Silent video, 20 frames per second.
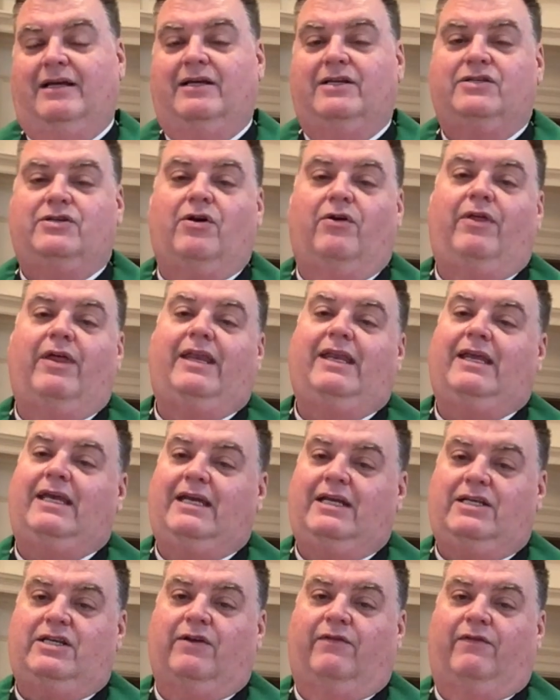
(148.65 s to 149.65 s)
so that
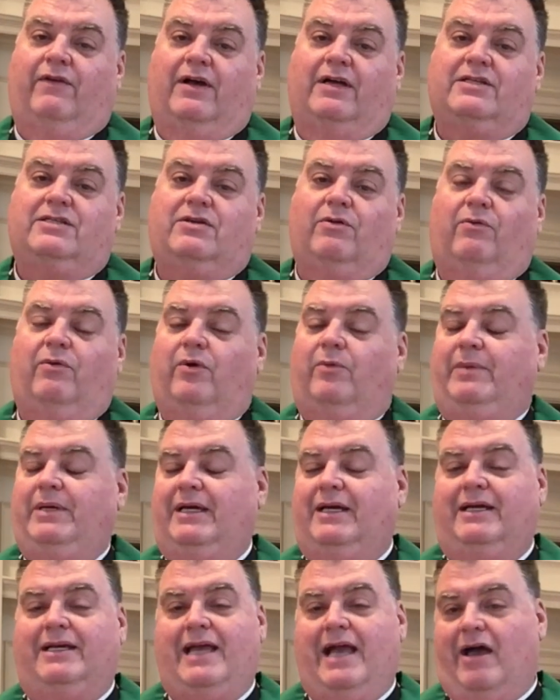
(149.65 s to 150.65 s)
each of us will be
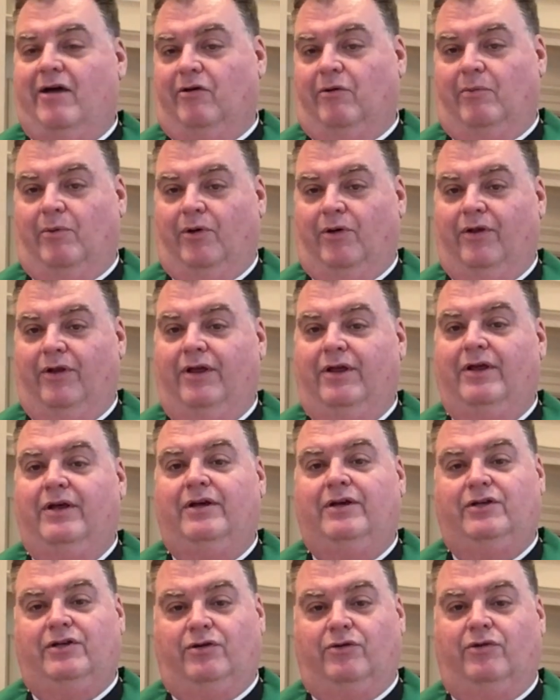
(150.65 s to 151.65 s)
accountable
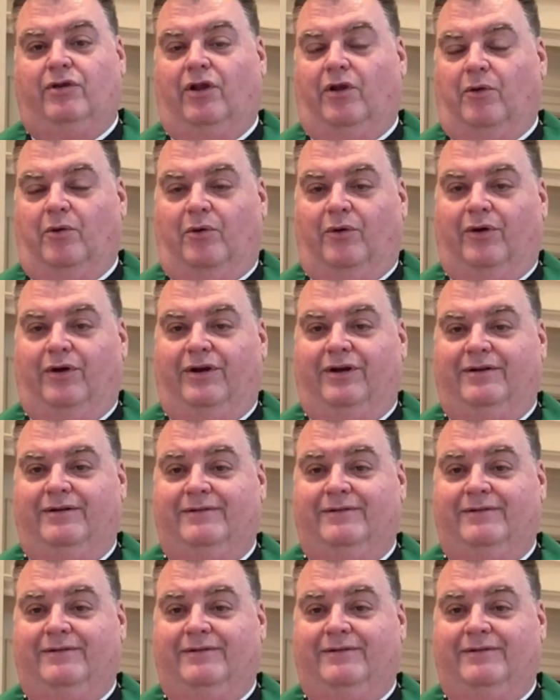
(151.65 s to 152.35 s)
to the Lord.